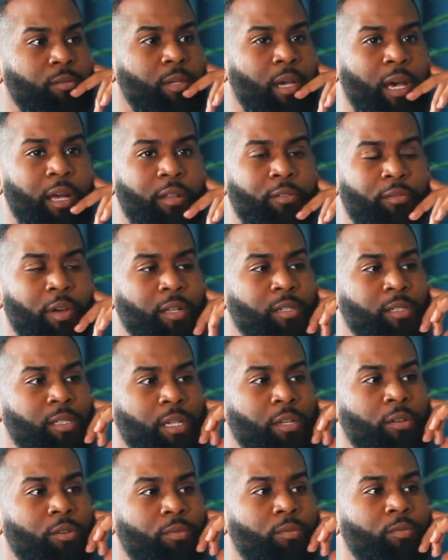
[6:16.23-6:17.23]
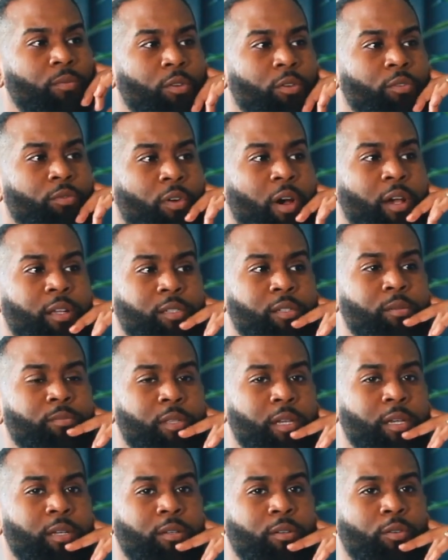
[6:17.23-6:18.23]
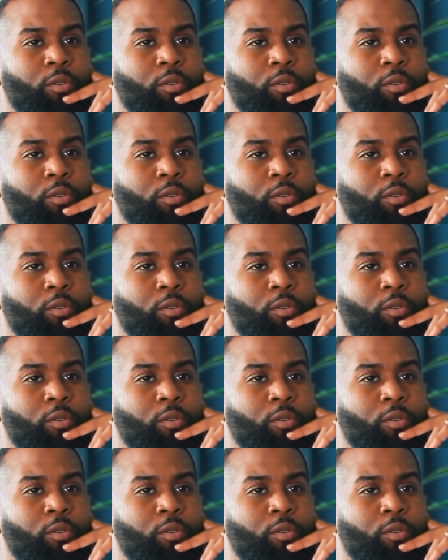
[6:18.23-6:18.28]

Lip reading: and eventually you'll find something